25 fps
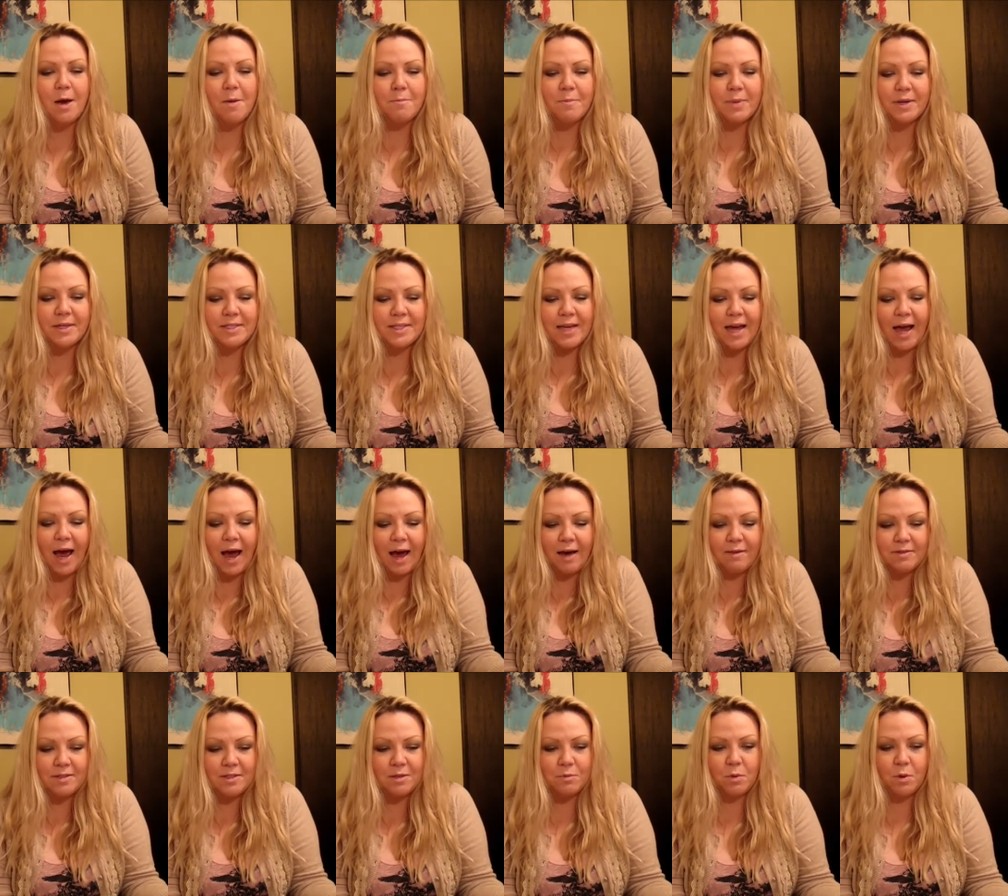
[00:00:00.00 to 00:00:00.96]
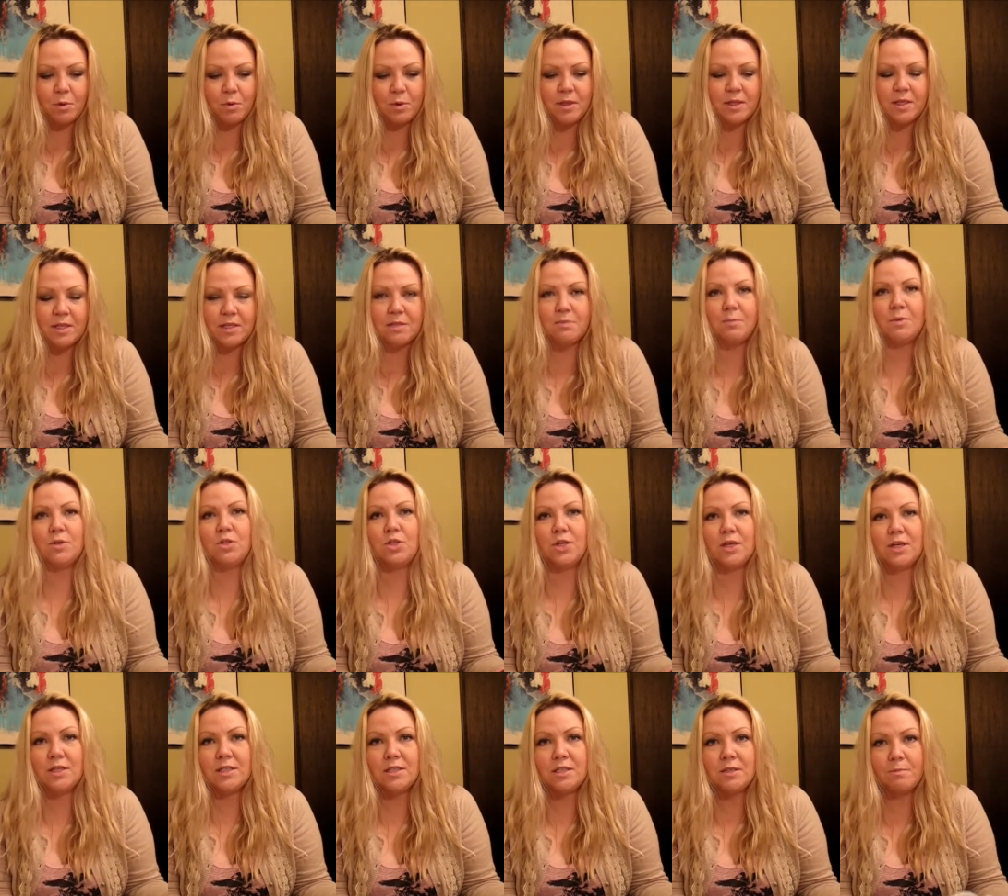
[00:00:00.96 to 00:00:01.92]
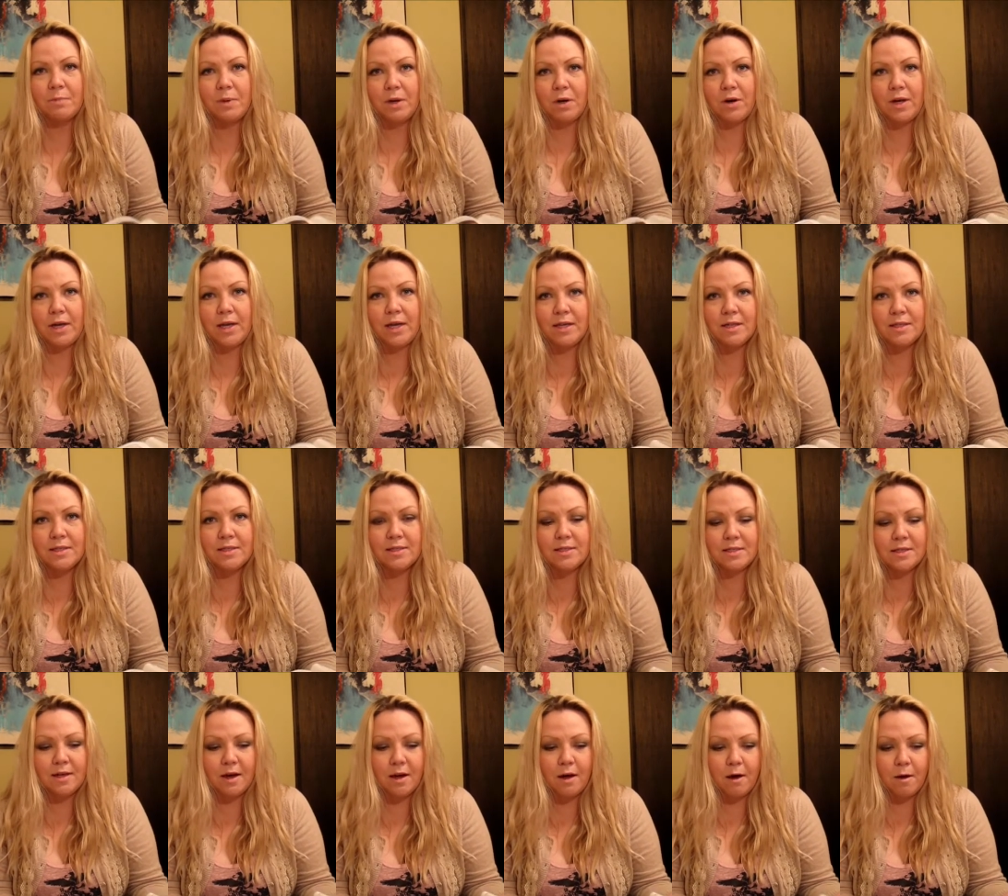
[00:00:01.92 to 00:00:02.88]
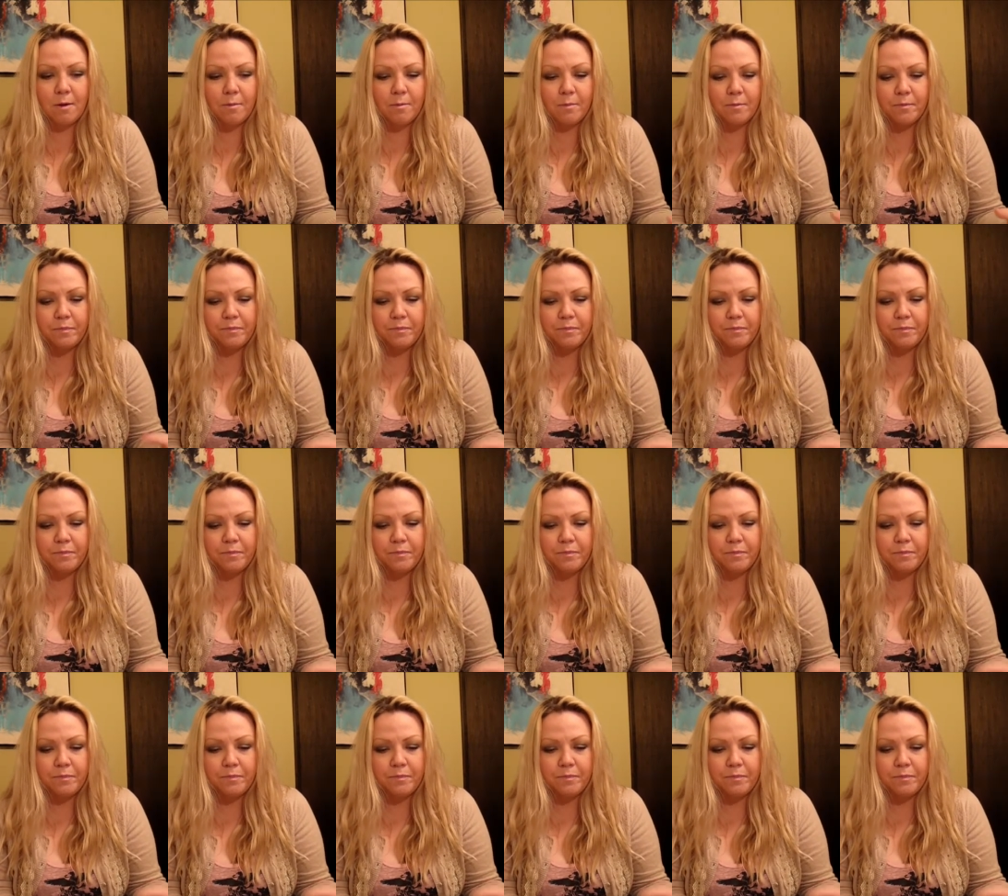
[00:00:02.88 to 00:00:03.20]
But to have someone with this much experience, um,